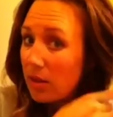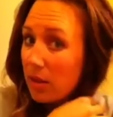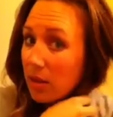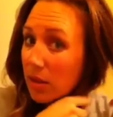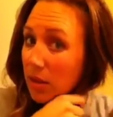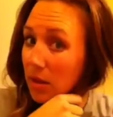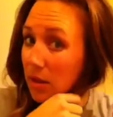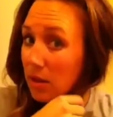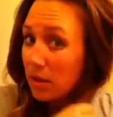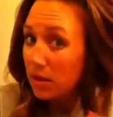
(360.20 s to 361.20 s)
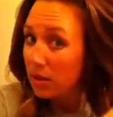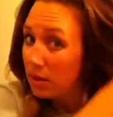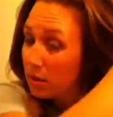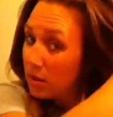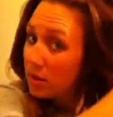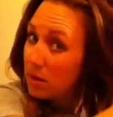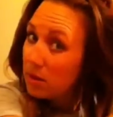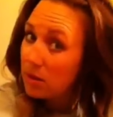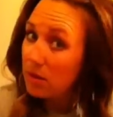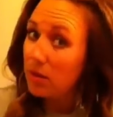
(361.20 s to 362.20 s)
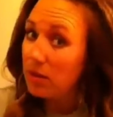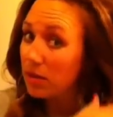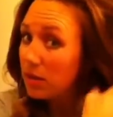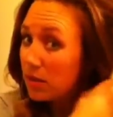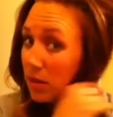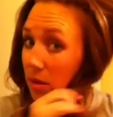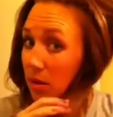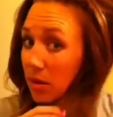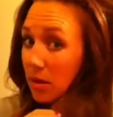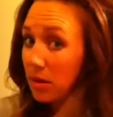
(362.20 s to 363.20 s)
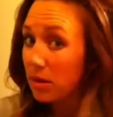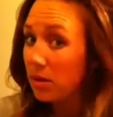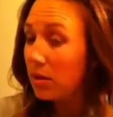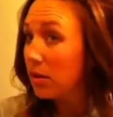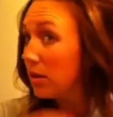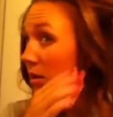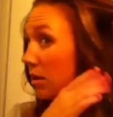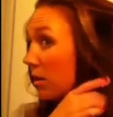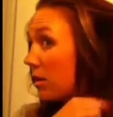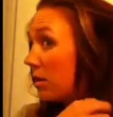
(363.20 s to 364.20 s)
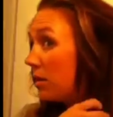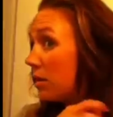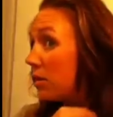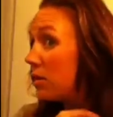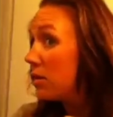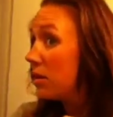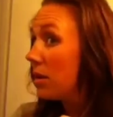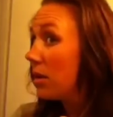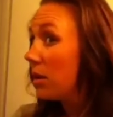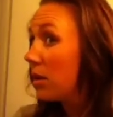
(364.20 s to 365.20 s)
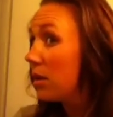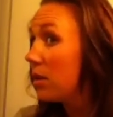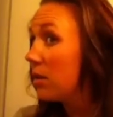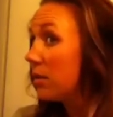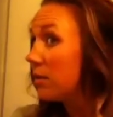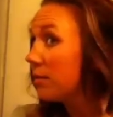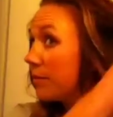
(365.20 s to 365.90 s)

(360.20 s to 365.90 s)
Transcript: Nobody speaks.